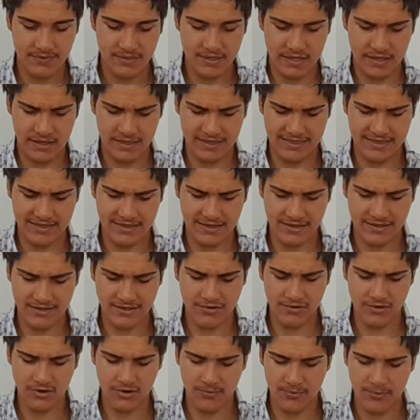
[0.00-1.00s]
I
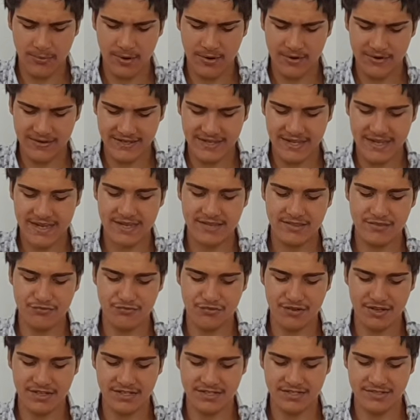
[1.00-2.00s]
don't know what year the
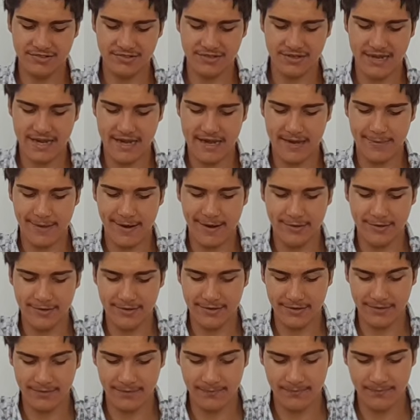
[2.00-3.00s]
reissue came out
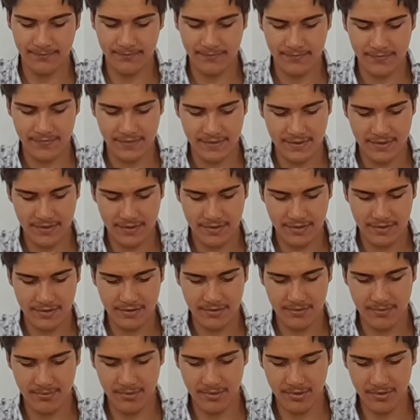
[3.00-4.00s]
in,
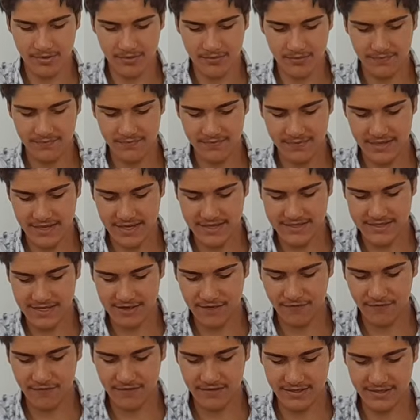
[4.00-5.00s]
but yeah,
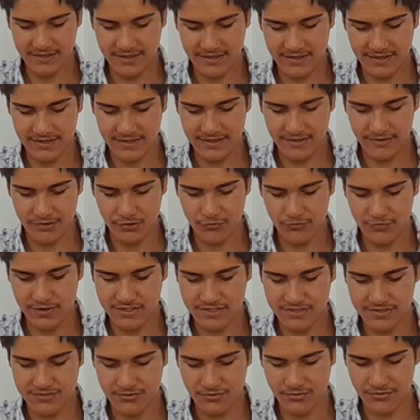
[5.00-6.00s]
definitely the
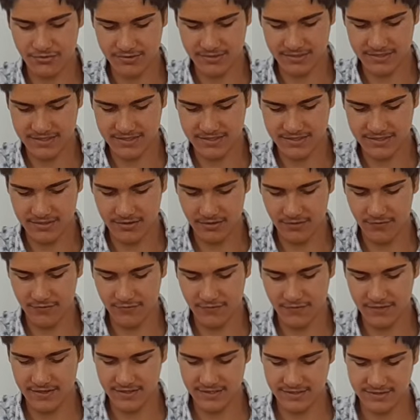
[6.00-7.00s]
originals of
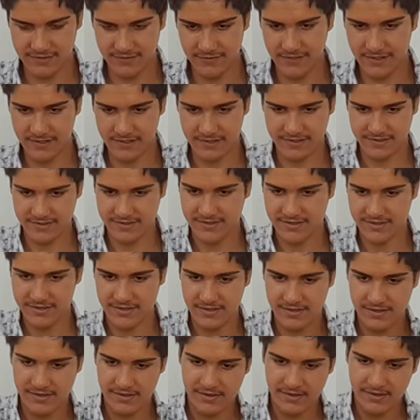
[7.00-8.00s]
these figures,
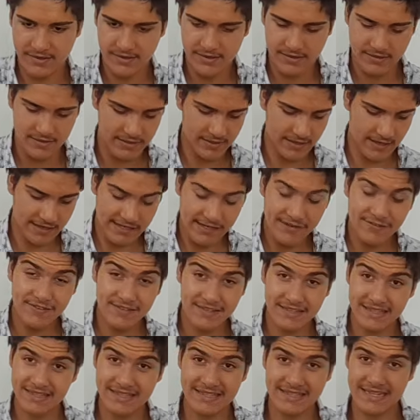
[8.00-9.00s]
and even
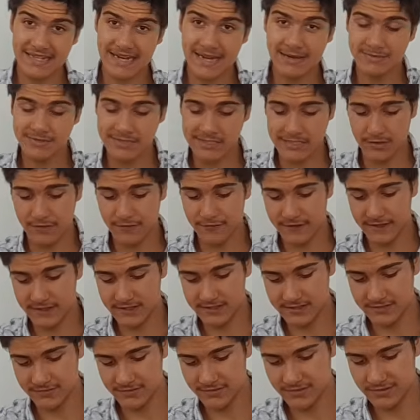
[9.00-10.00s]
the clamshell
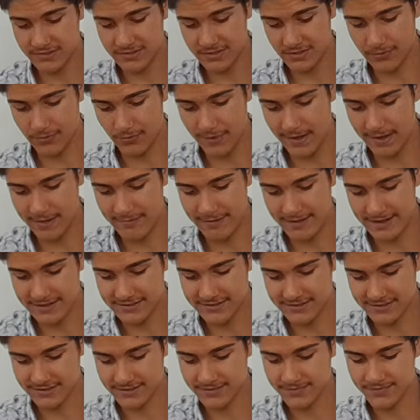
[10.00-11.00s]
figures are also way
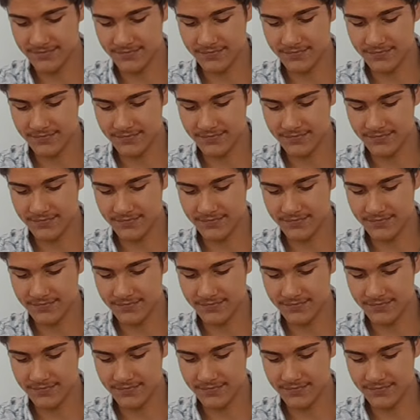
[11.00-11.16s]
better.